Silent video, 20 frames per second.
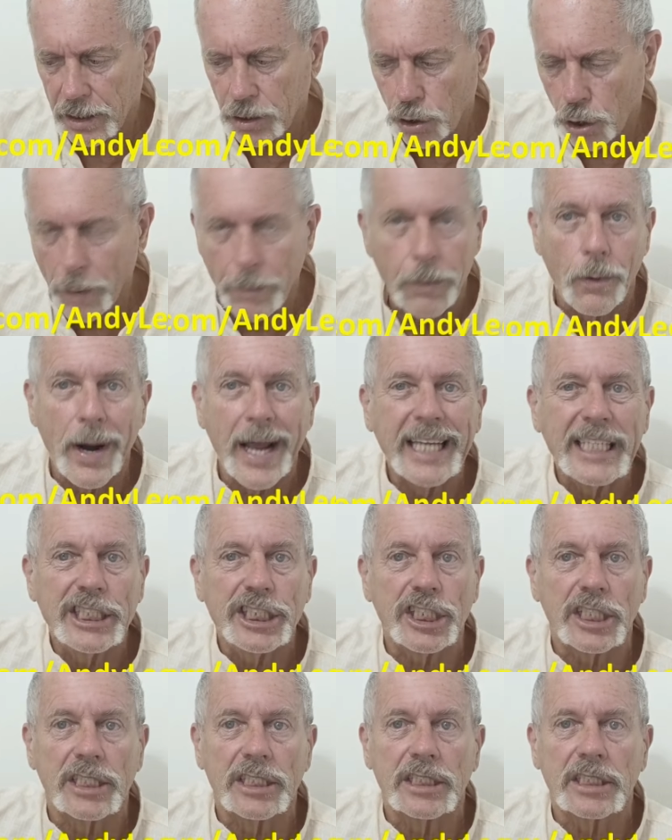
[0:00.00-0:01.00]

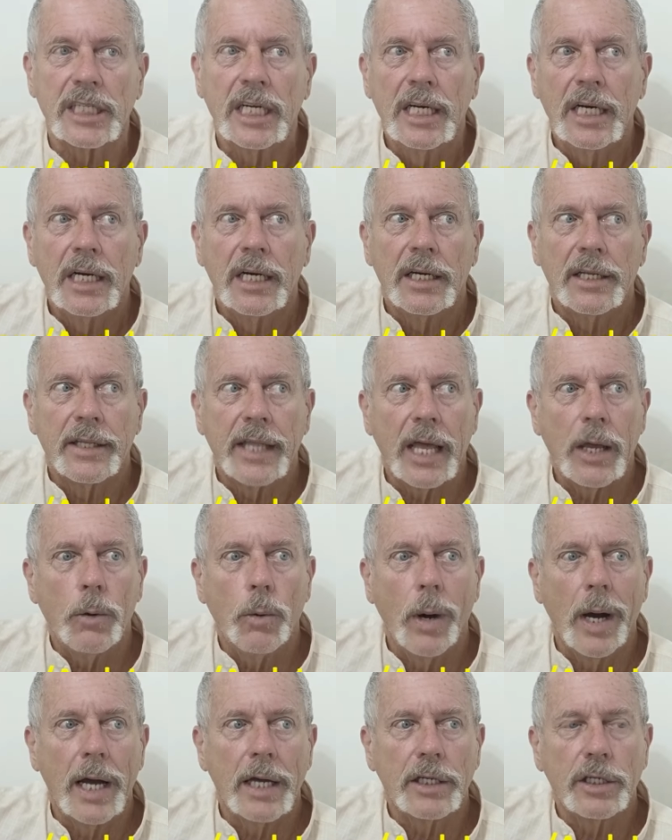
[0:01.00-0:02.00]
corporations. They
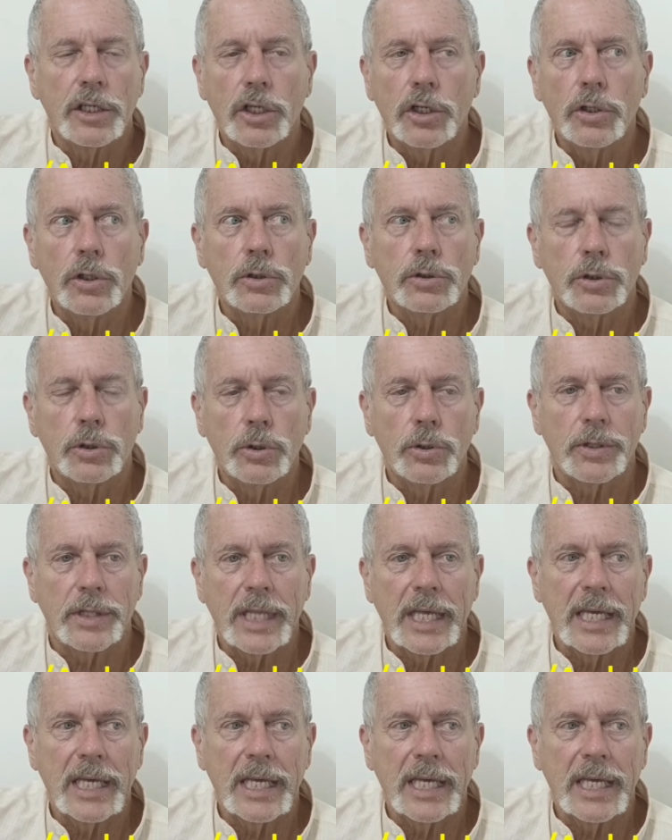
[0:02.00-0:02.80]
want you to